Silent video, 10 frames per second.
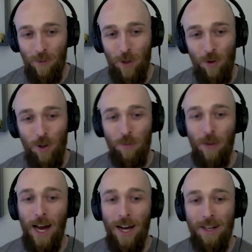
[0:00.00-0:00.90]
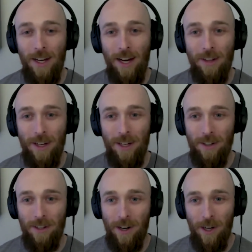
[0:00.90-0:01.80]
when you look back at
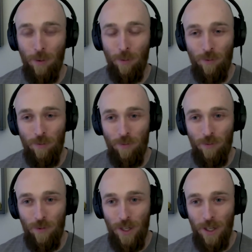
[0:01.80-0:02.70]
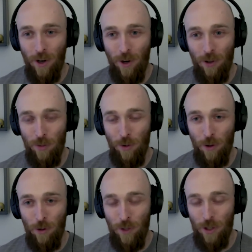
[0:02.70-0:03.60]
that time in college
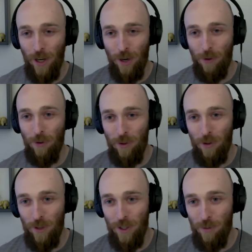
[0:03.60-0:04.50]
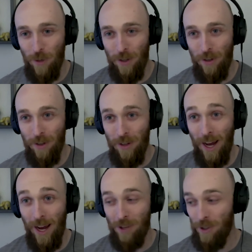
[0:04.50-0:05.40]
pro which i don't know if you knew this but
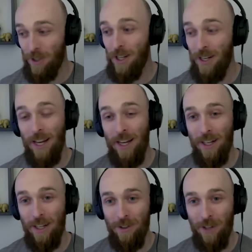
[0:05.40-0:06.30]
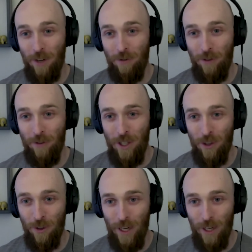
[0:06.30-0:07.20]
actually today is like a 50
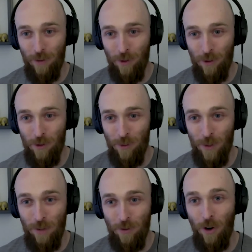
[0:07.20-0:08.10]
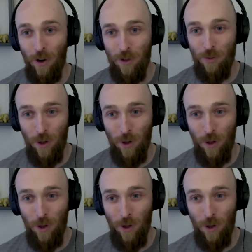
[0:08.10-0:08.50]
year anniversary of college